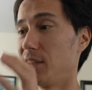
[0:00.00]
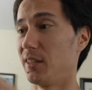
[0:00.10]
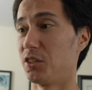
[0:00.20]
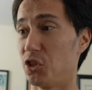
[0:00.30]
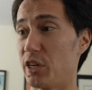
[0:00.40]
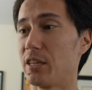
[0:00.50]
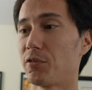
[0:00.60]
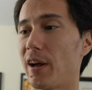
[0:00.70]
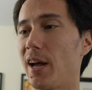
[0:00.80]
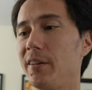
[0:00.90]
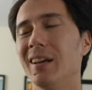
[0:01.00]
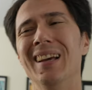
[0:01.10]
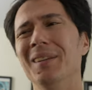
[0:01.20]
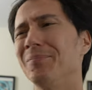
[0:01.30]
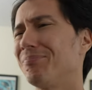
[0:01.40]
than this GH5.
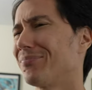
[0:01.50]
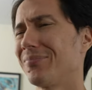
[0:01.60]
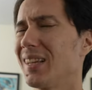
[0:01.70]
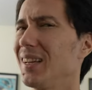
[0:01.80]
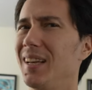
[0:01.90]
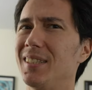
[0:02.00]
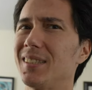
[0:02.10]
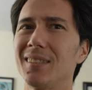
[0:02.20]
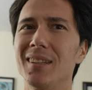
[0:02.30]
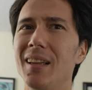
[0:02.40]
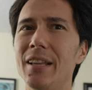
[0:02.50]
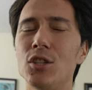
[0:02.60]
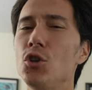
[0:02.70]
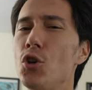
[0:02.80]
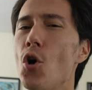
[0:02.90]
It's,
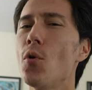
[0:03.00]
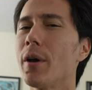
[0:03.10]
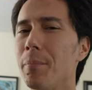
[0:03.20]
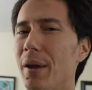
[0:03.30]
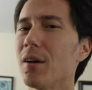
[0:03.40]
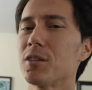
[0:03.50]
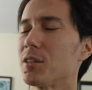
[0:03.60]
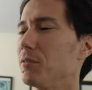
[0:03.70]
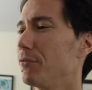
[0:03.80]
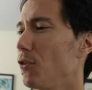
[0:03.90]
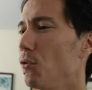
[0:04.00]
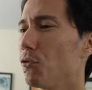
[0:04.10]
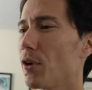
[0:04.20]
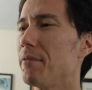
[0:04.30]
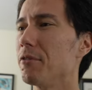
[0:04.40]
it's no comparison, full
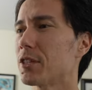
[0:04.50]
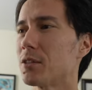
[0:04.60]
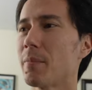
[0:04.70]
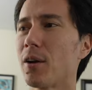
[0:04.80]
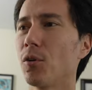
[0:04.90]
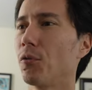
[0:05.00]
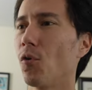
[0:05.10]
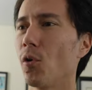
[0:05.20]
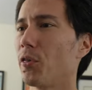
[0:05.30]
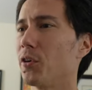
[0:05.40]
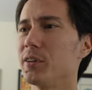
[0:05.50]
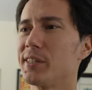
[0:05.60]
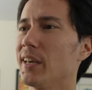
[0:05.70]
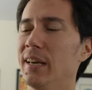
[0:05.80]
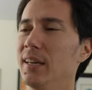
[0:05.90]
frame versus micro four
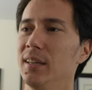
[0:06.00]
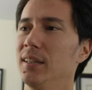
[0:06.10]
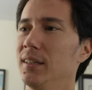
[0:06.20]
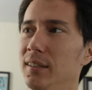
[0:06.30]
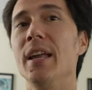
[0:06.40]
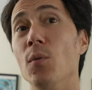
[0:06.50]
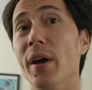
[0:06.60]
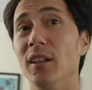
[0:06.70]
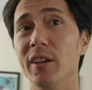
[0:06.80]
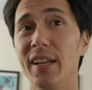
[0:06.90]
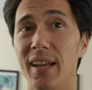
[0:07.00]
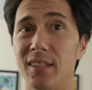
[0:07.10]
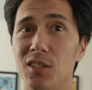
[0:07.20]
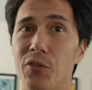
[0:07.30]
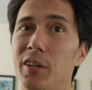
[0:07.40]
thirds. Anyway, looking at
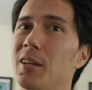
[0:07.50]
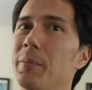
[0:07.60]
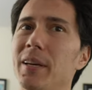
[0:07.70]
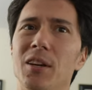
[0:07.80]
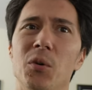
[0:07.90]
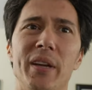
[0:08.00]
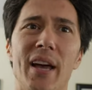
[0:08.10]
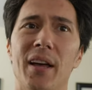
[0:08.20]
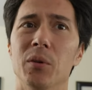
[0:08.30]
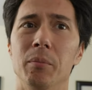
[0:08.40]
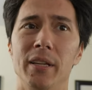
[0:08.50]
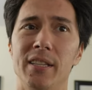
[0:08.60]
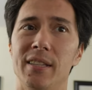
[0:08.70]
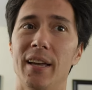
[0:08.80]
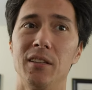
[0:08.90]
this footage, I'm like, yo, we gotta
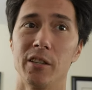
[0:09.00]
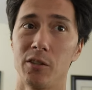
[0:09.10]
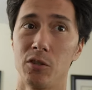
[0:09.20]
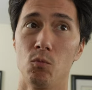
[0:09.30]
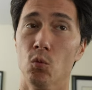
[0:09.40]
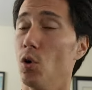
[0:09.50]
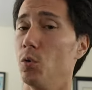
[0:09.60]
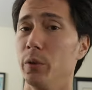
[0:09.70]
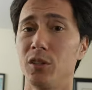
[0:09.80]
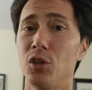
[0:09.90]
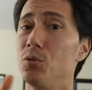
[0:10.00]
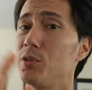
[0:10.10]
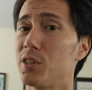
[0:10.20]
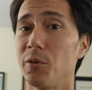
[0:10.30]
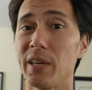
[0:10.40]
replace that and just roll with two
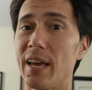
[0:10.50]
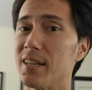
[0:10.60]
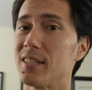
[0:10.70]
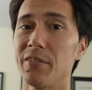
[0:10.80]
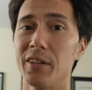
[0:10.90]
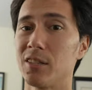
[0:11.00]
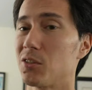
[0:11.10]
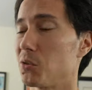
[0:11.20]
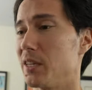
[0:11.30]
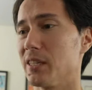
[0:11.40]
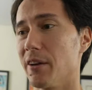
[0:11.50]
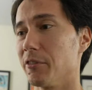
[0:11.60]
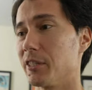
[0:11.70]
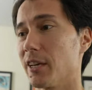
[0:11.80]
Sony a7S3s every